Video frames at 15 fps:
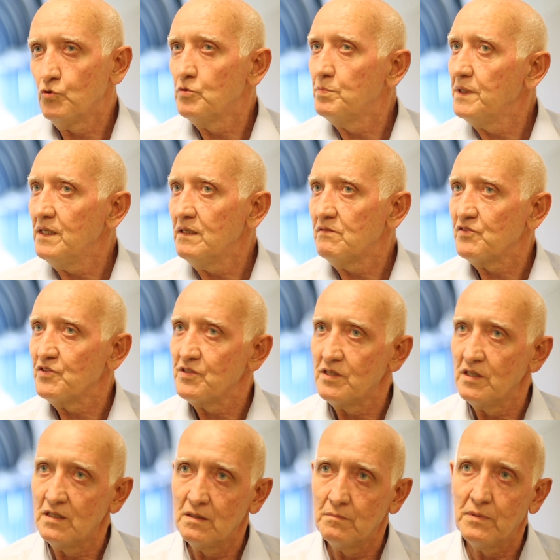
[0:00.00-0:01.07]
would be
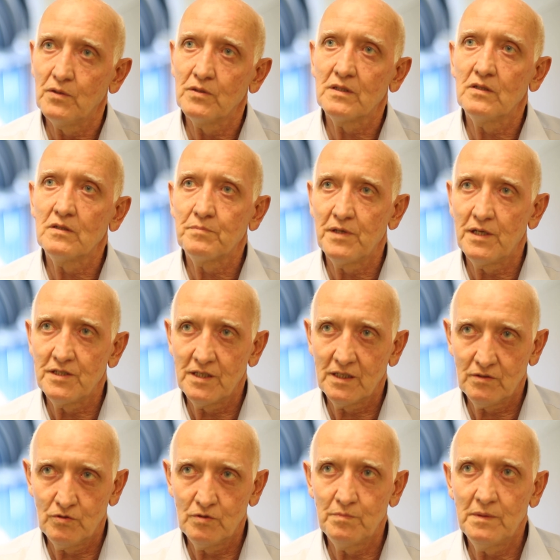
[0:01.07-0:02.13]
interested about our
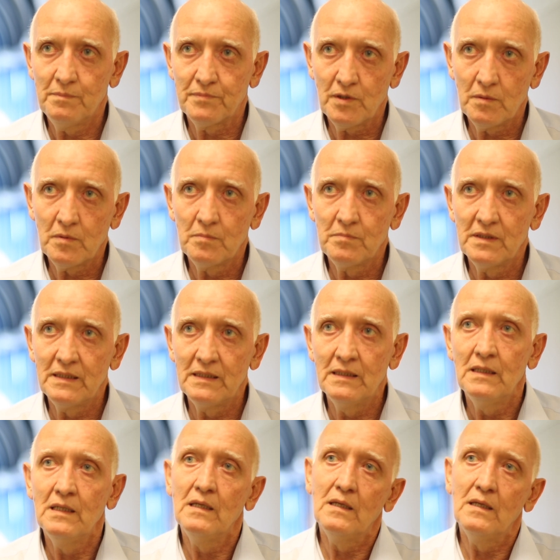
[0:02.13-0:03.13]
project would be probably